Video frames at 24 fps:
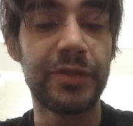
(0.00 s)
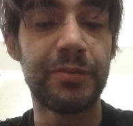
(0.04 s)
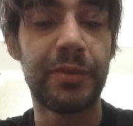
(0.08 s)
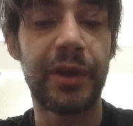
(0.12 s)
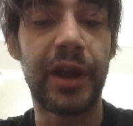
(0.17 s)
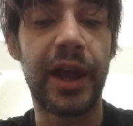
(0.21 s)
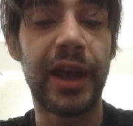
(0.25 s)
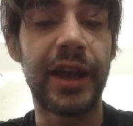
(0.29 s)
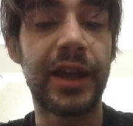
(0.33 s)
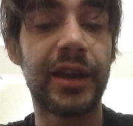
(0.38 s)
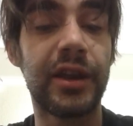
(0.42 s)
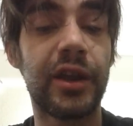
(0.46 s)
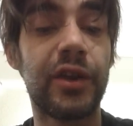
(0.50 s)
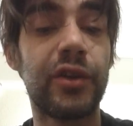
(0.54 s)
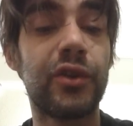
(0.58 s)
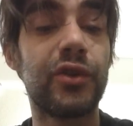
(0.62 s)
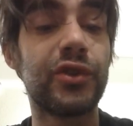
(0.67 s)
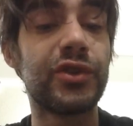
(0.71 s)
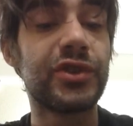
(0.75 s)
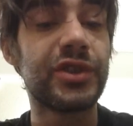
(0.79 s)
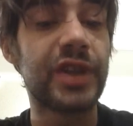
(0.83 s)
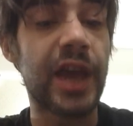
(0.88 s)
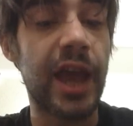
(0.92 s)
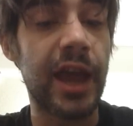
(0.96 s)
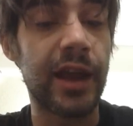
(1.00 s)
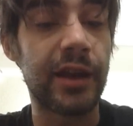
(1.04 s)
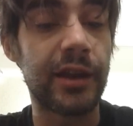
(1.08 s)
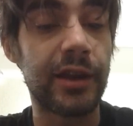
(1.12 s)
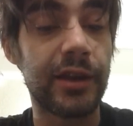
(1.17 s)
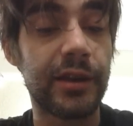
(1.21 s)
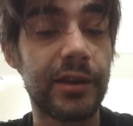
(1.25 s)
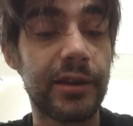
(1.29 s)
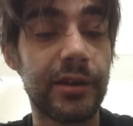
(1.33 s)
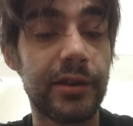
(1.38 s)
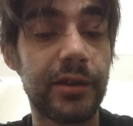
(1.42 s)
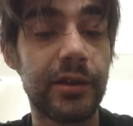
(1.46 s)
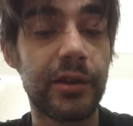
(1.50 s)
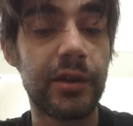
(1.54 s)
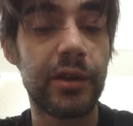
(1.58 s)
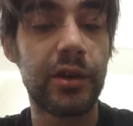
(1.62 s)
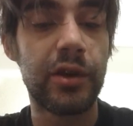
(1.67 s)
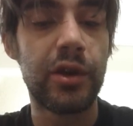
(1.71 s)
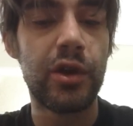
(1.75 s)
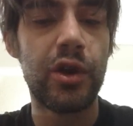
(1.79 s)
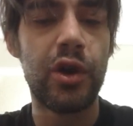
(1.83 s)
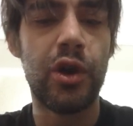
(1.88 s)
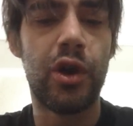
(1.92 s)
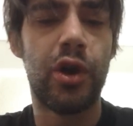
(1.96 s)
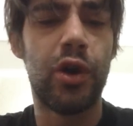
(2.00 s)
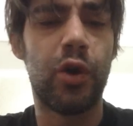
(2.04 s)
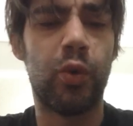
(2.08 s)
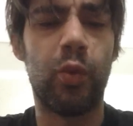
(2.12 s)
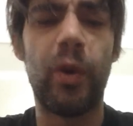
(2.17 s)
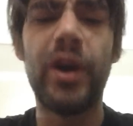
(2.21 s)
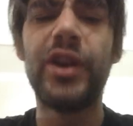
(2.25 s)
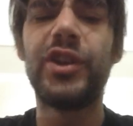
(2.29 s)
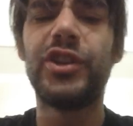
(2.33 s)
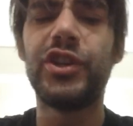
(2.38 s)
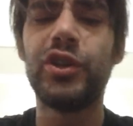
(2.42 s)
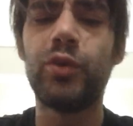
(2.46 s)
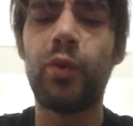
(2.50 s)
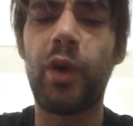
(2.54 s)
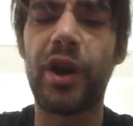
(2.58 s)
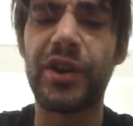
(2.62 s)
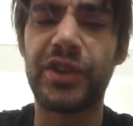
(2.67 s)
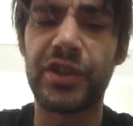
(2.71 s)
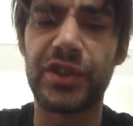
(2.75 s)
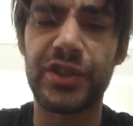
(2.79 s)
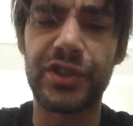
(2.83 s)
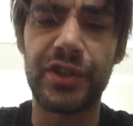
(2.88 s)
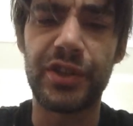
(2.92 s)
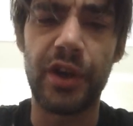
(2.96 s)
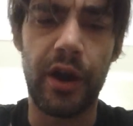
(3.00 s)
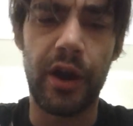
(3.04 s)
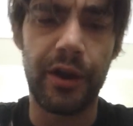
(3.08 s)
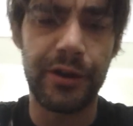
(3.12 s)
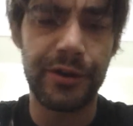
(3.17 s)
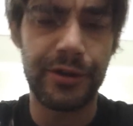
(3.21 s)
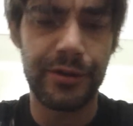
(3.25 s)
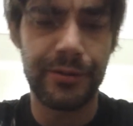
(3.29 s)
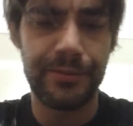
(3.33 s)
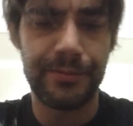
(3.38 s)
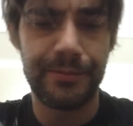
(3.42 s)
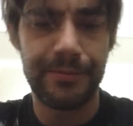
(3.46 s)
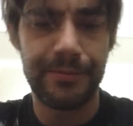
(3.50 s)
but I can understand it. Where do you want to start?